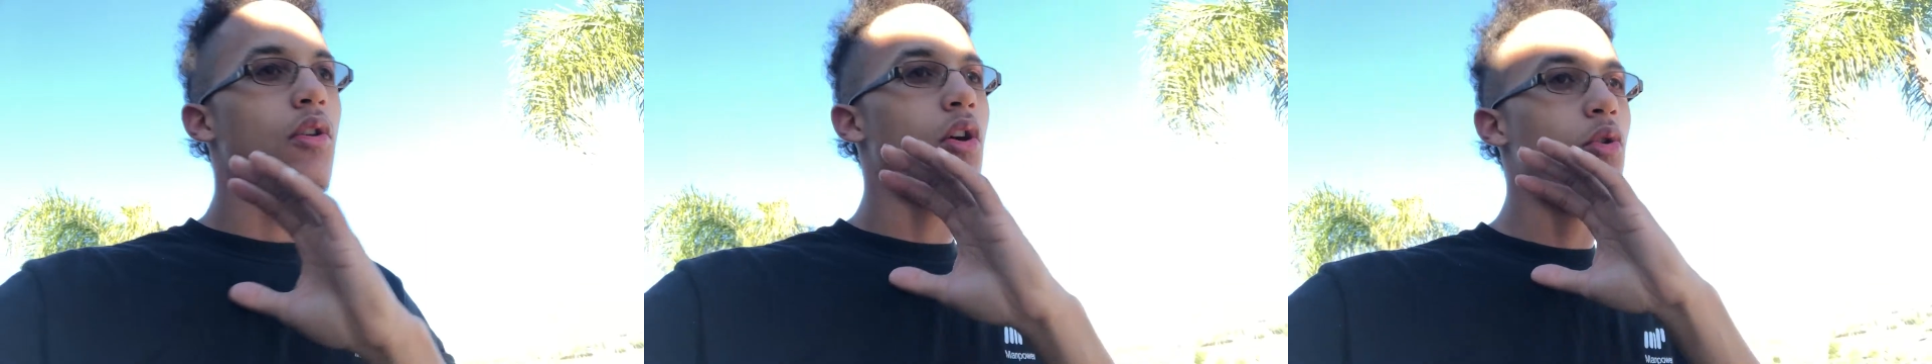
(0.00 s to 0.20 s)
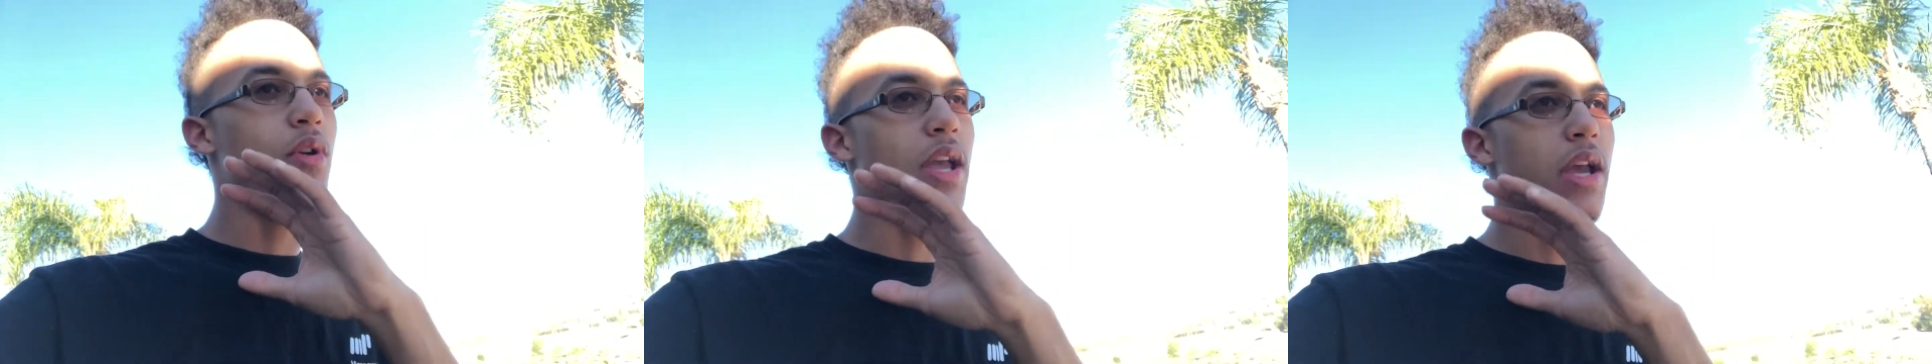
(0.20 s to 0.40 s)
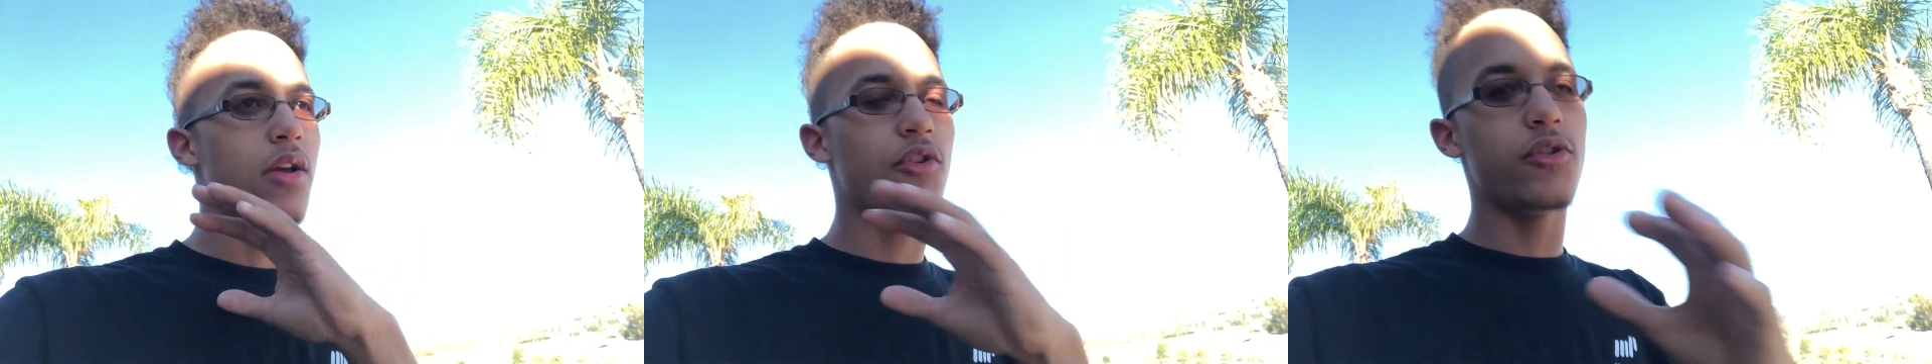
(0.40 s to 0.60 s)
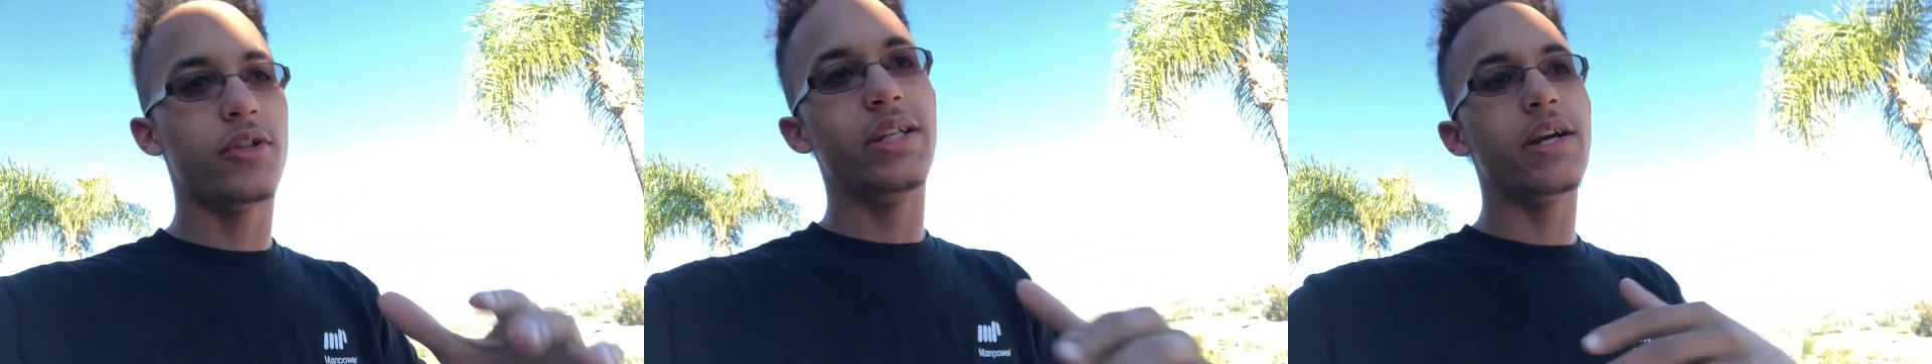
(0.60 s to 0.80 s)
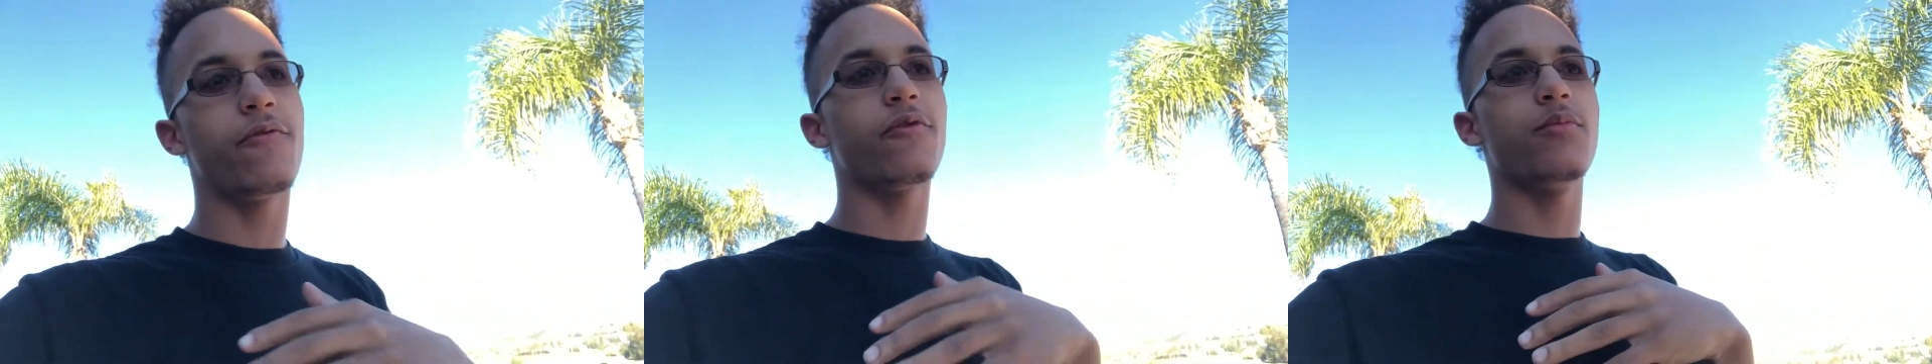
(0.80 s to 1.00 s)
okay, there's
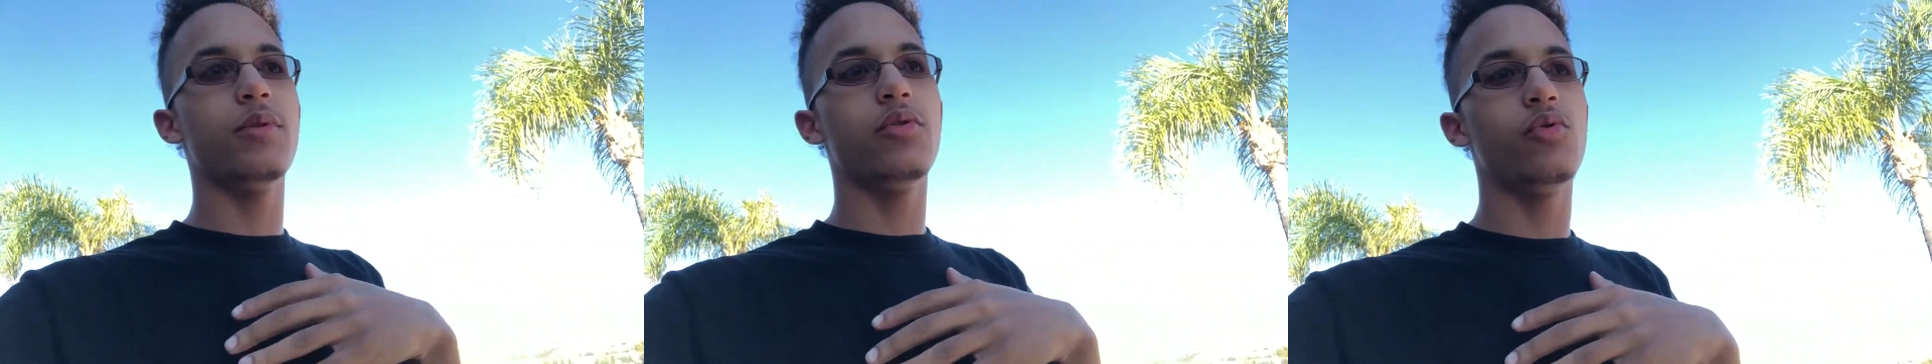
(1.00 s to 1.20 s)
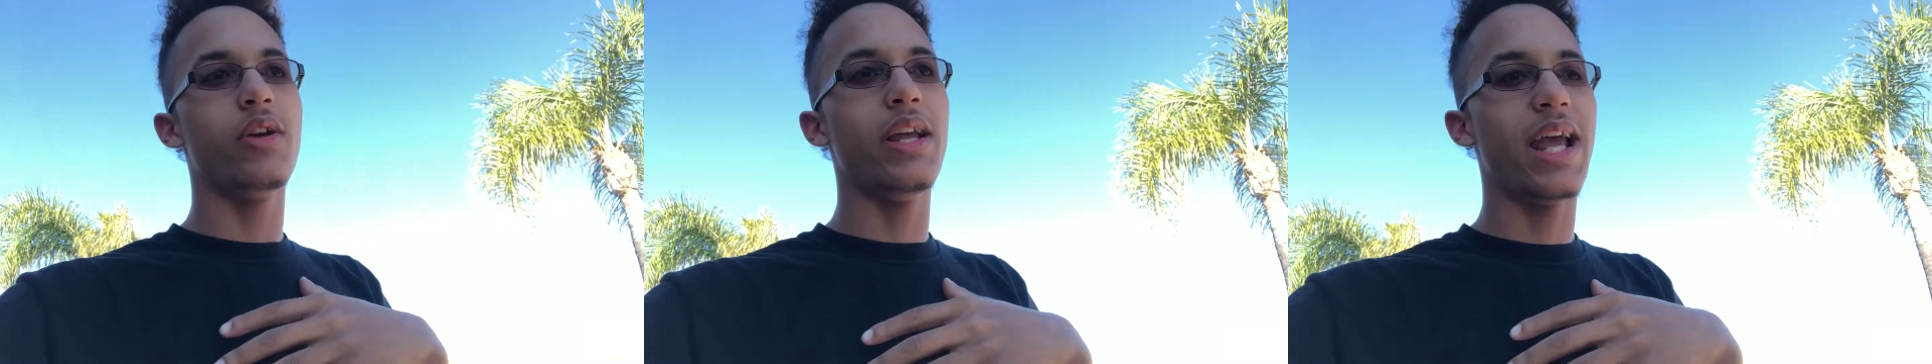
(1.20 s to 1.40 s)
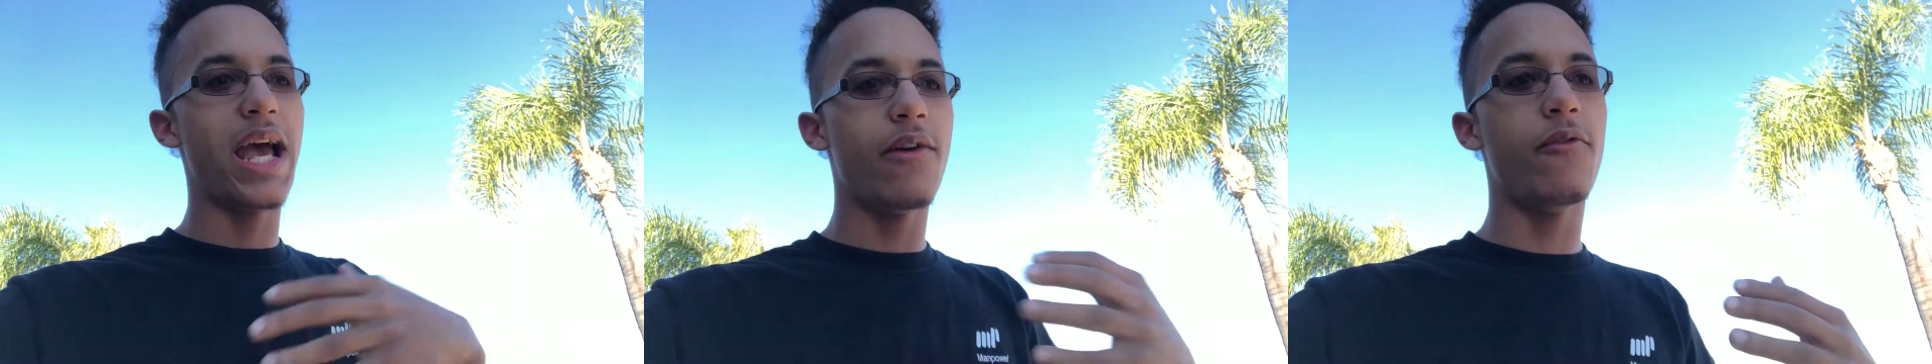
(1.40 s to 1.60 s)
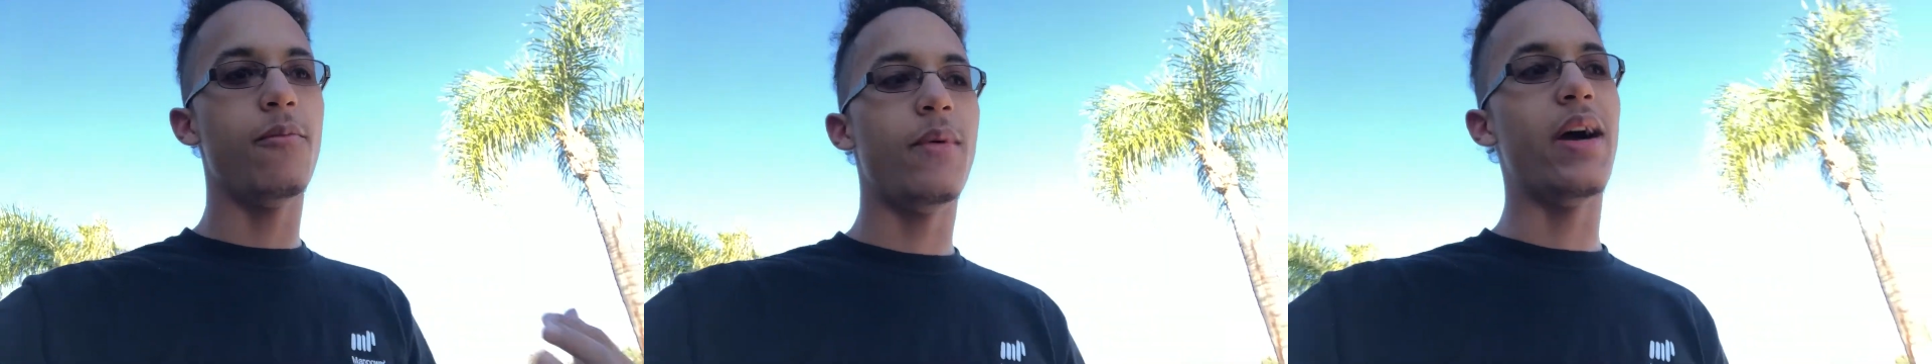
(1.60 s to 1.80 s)
difference between having